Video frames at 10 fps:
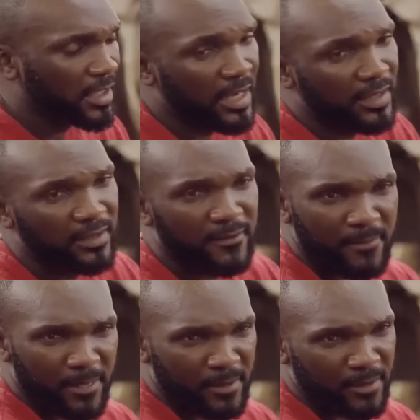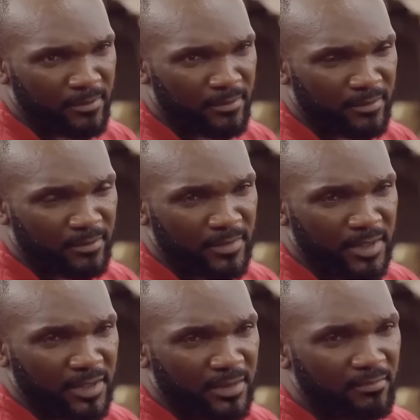Guy,
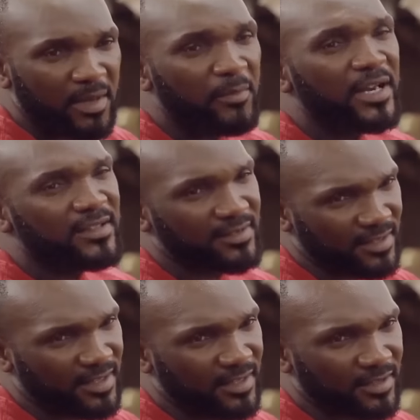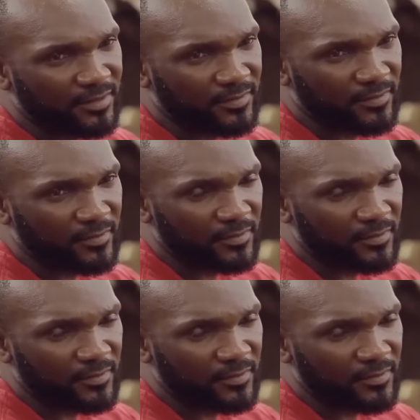my mother is sick again.